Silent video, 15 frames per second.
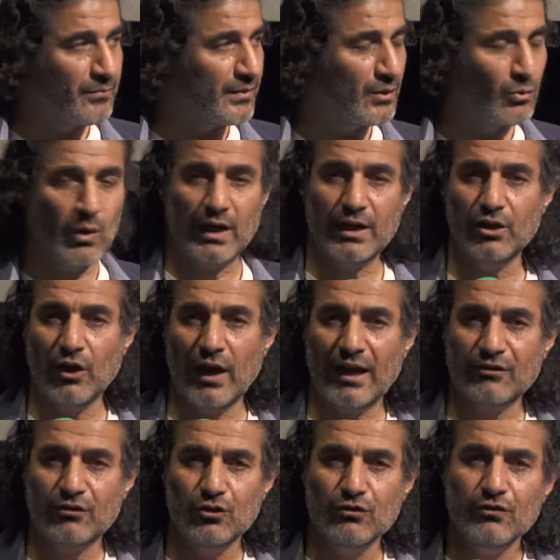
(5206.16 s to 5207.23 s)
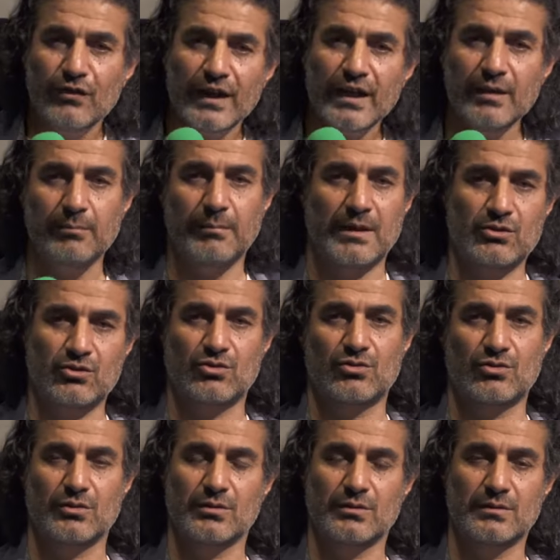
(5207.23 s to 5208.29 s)
one you have to very
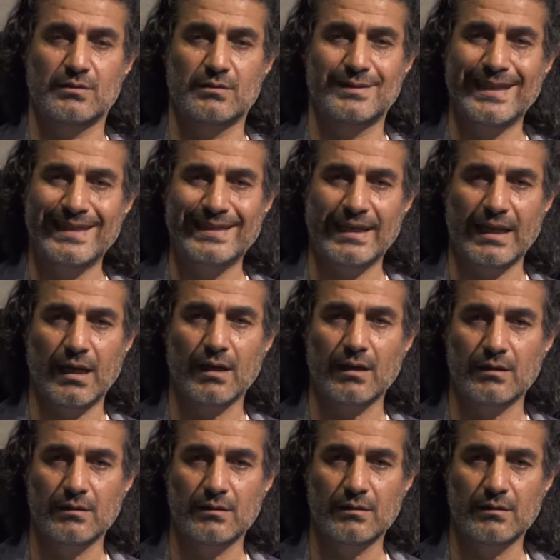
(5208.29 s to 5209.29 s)
much take care